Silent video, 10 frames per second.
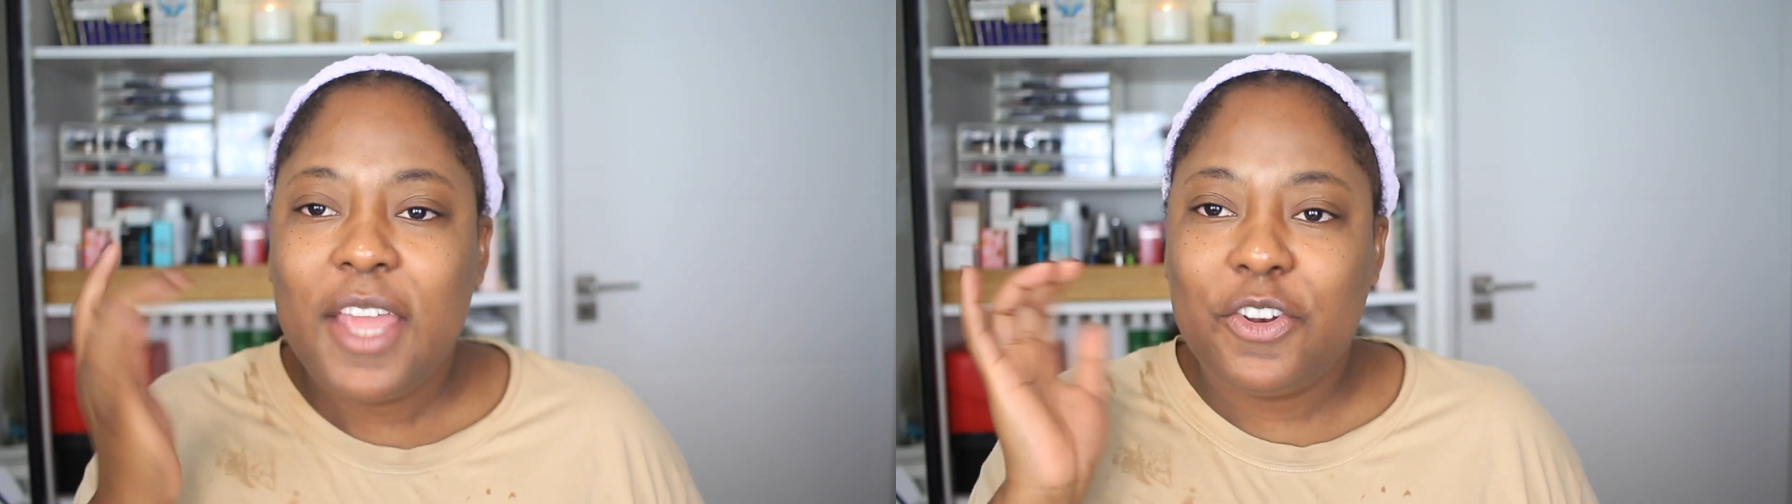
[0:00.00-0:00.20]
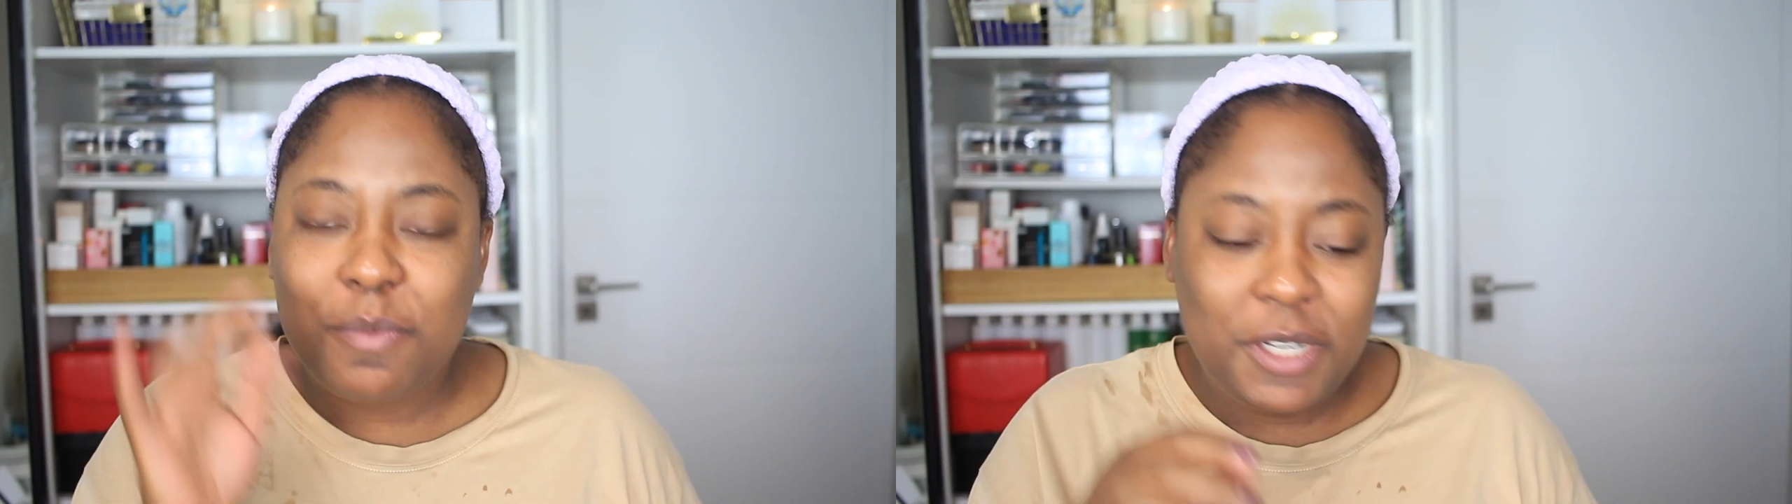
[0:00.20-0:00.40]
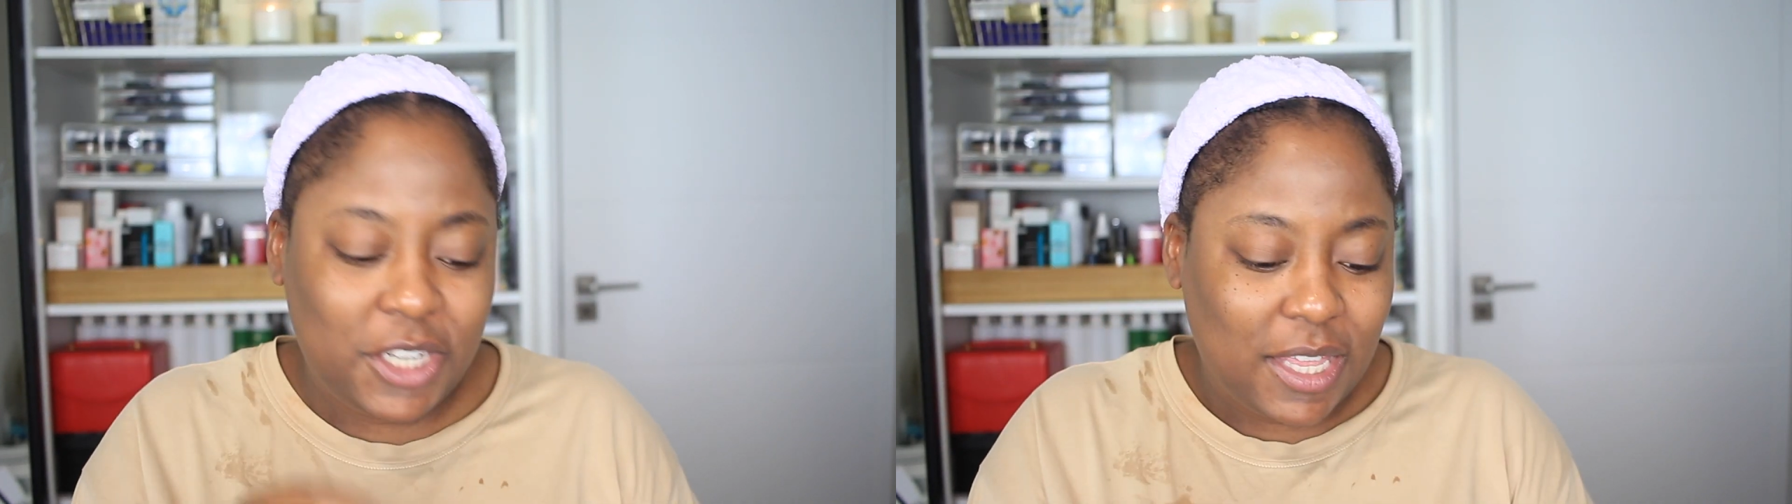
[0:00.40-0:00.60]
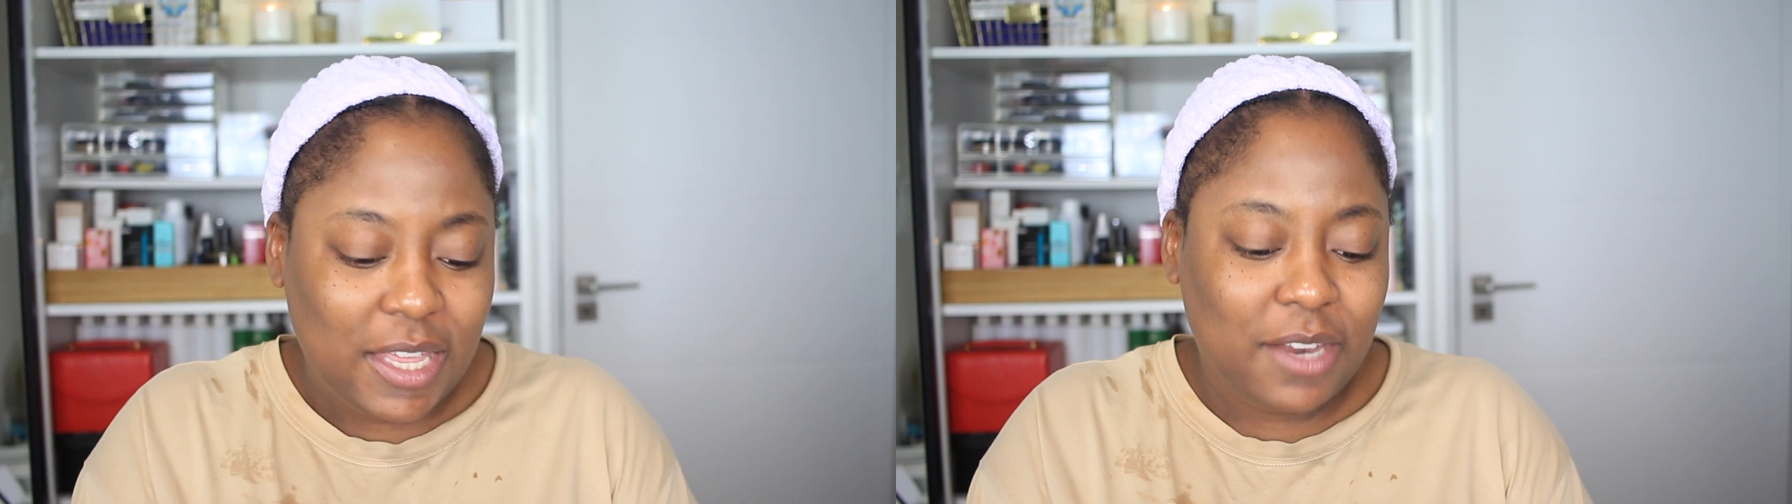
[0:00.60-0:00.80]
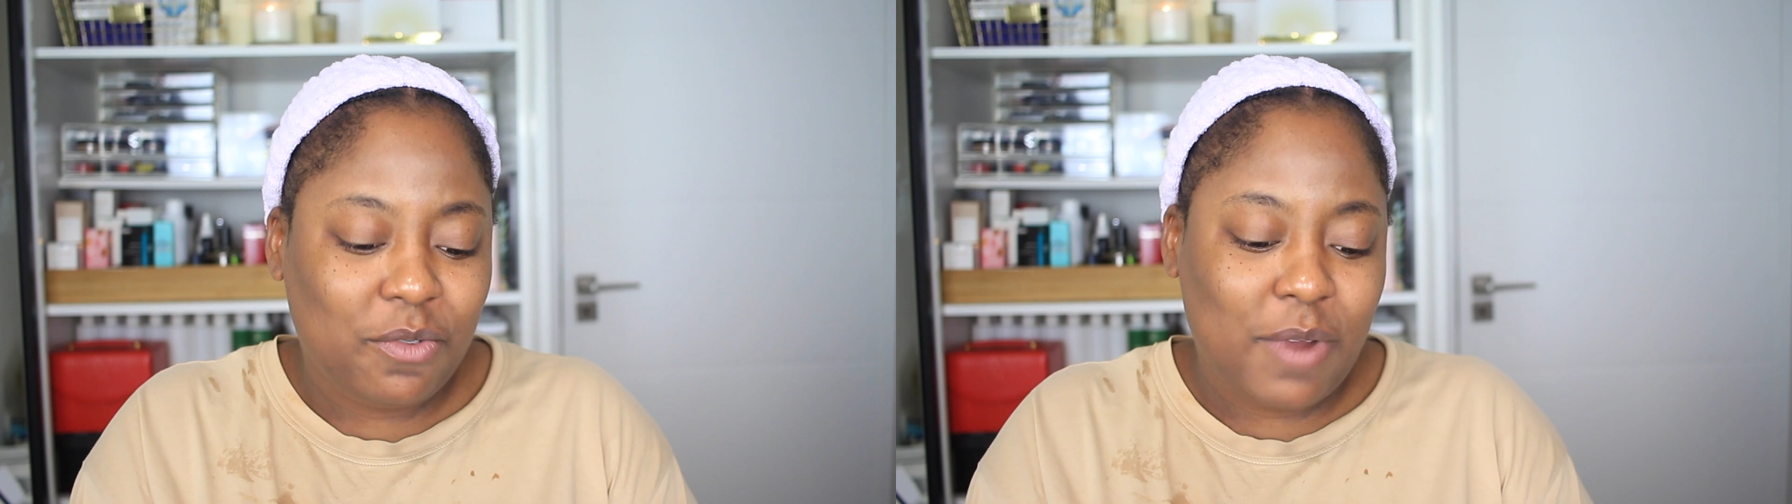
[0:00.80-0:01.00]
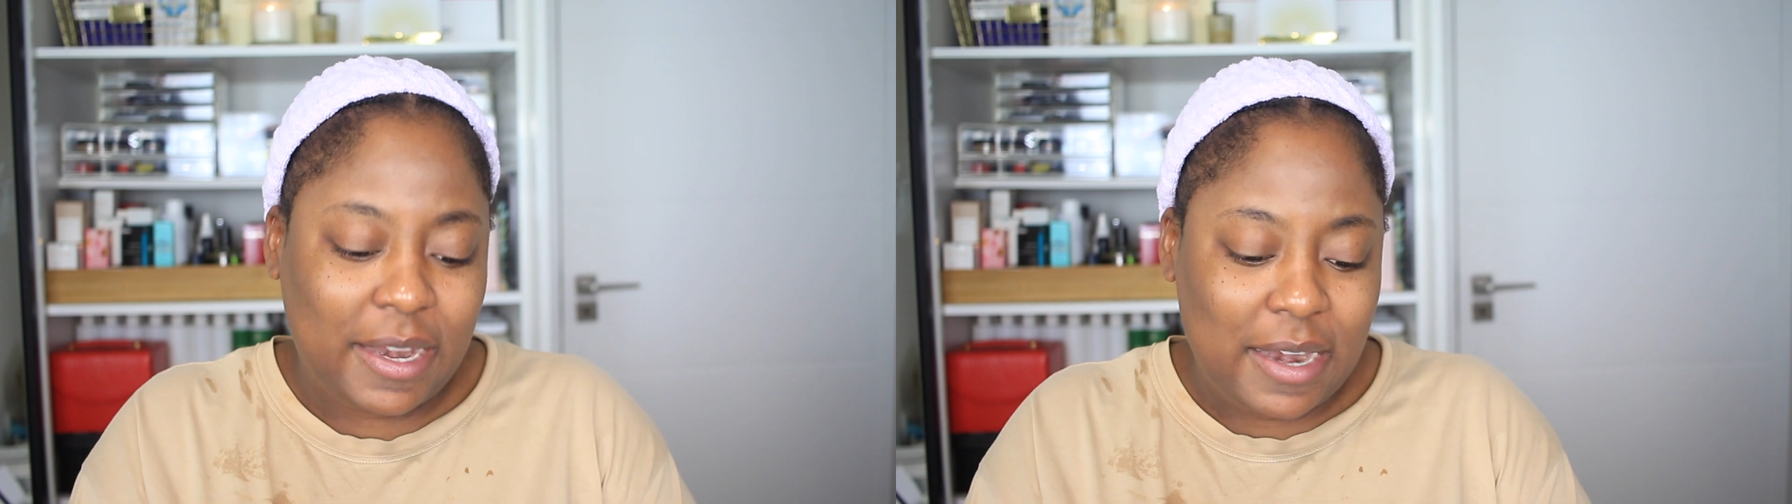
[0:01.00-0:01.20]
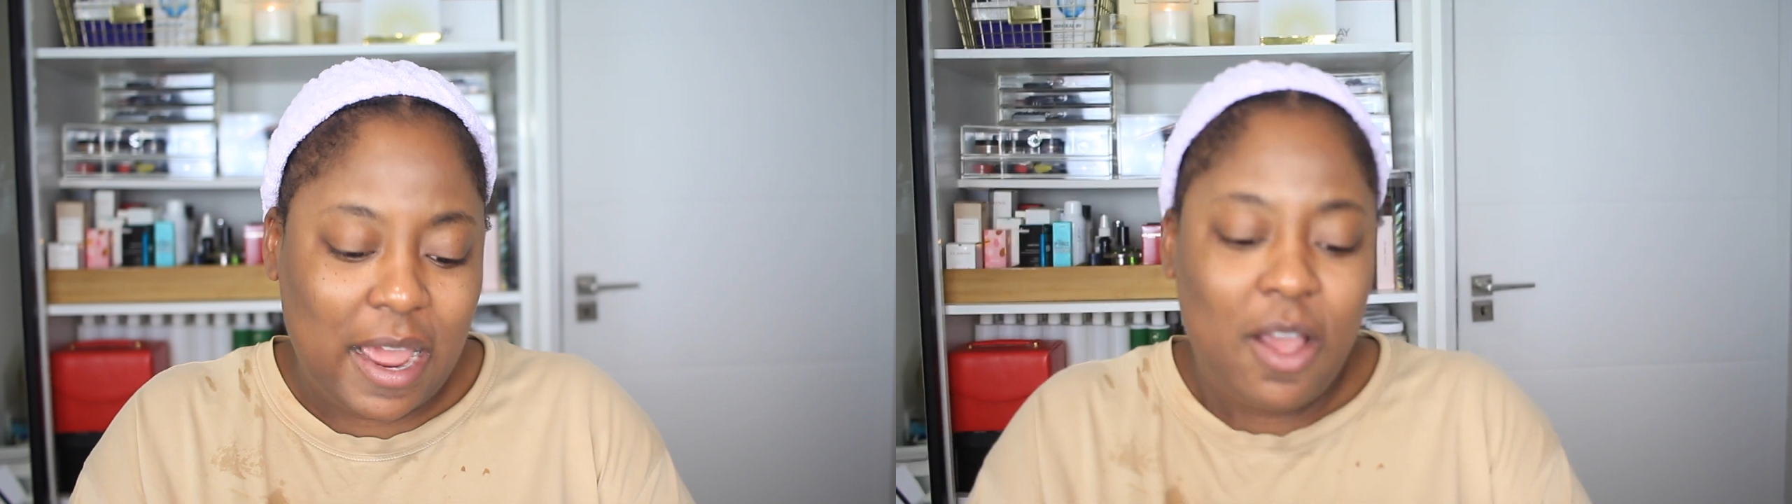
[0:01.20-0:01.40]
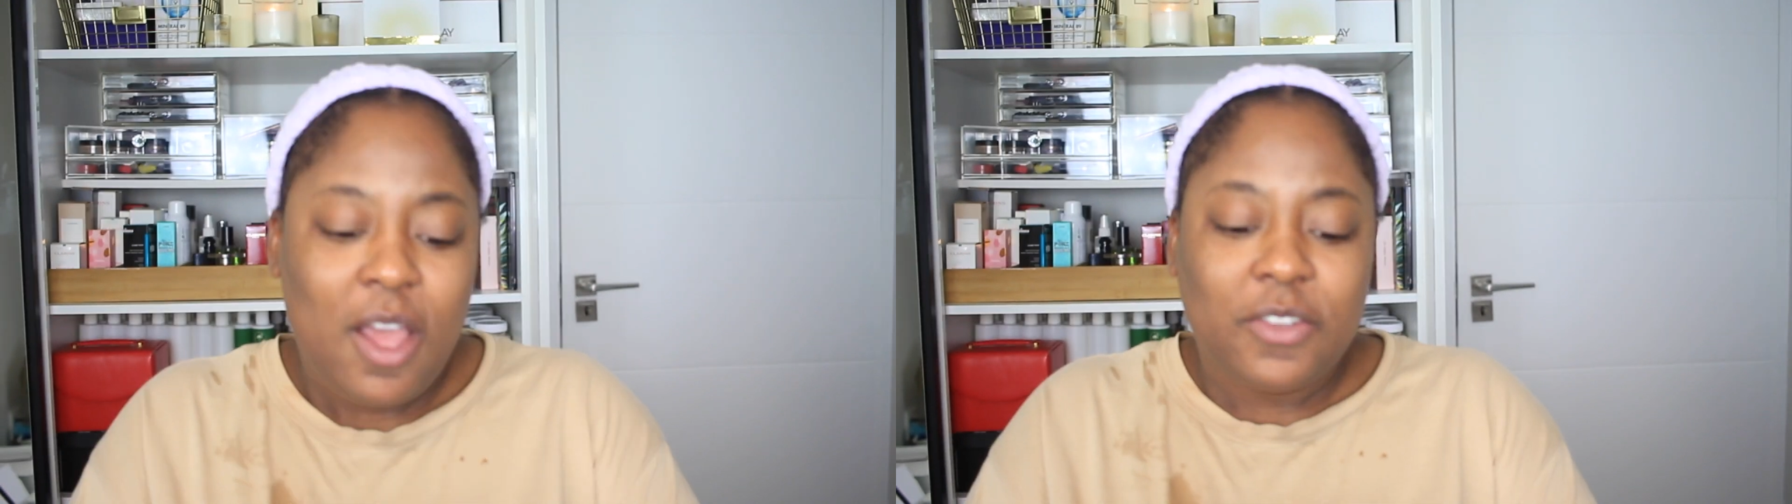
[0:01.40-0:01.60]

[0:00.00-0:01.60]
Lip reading: You should be checking it right now.